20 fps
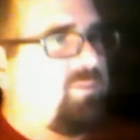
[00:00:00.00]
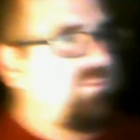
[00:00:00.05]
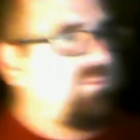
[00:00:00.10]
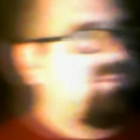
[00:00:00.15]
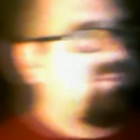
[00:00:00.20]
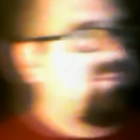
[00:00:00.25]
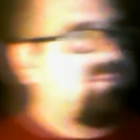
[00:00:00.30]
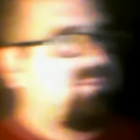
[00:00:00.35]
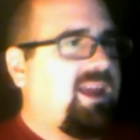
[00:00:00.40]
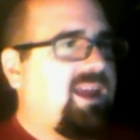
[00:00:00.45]

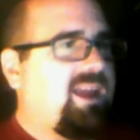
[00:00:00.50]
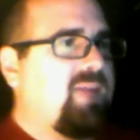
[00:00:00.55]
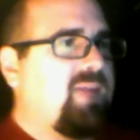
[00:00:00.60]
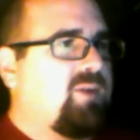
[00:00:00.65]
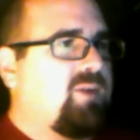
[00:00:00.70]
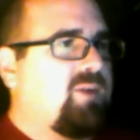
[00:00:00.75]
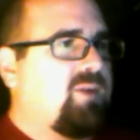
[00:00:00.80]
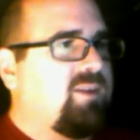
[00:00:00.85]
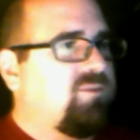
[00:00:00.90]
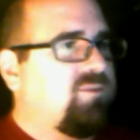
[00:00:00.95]

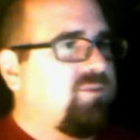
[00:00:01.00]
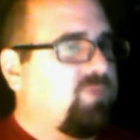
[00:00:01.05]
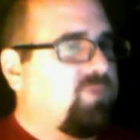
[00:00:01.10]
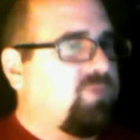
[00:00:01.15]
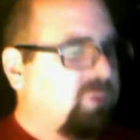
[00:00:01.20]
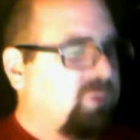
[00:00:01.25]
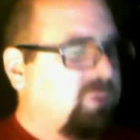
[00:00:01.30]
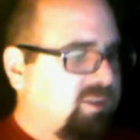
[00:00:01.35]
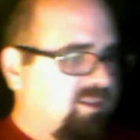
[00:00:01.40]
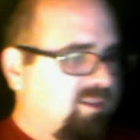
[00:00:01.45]
Cameron,
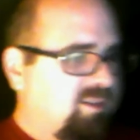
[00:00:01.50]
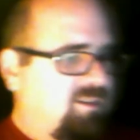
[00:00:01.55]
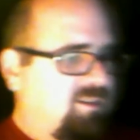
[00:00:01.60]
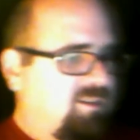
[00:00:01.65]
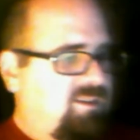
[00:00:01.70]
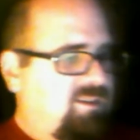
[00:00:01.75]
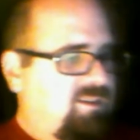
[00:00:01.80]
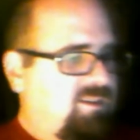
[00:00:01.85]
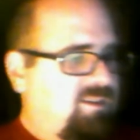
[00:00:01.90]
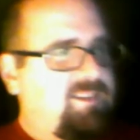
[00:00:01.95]
for
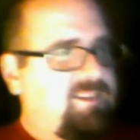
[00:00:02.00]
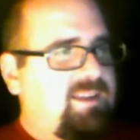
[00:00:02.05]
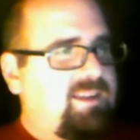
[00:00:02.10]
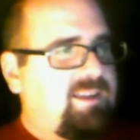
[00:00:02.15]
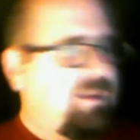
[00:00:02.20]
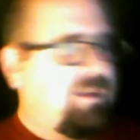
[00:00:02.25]
sticking up for